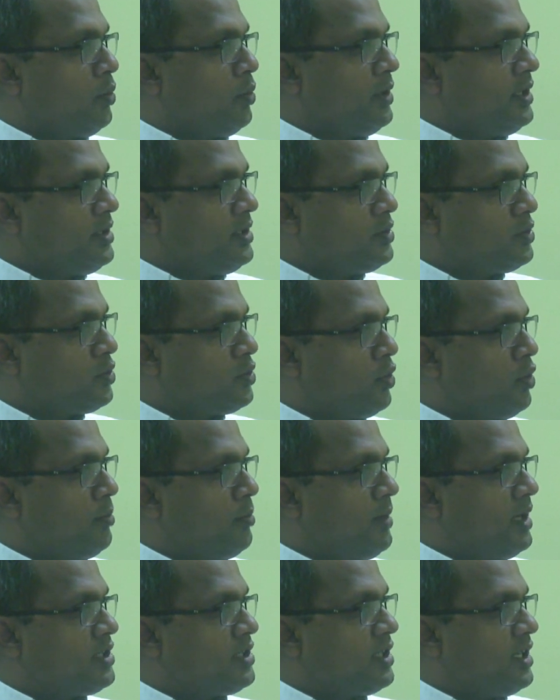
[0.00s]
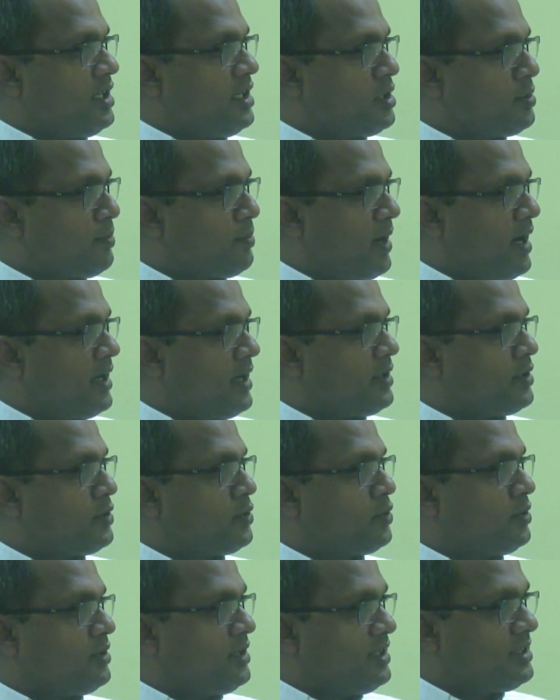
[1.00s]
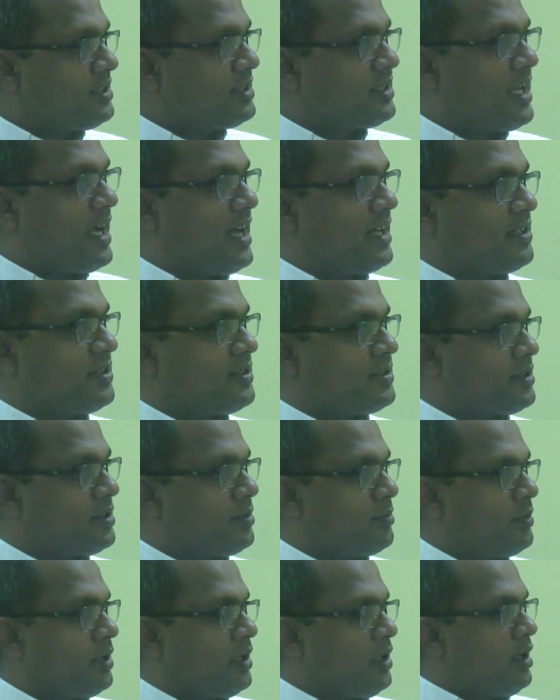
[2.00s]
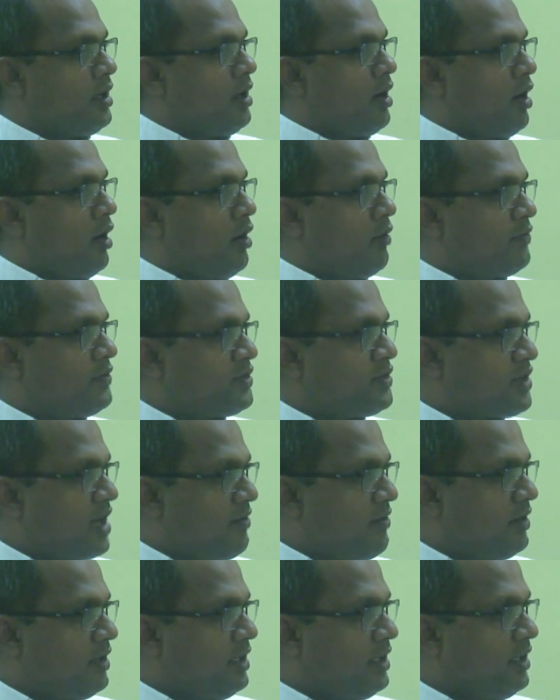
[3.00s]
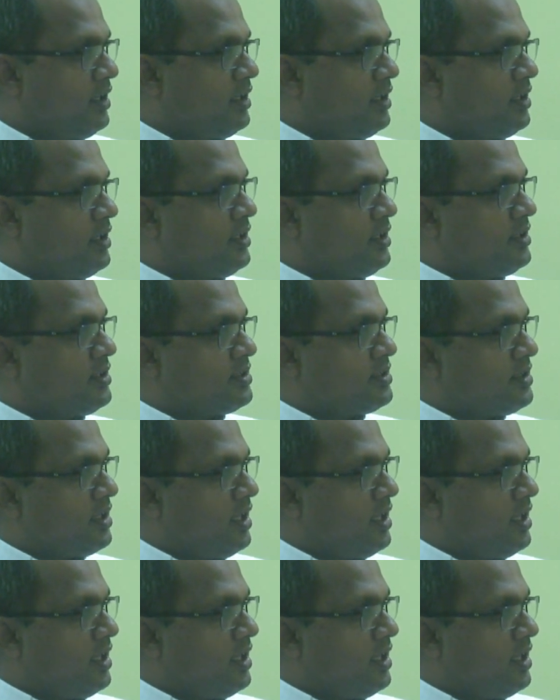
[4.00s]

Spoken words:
who is so much inspired to this cancer of traveling,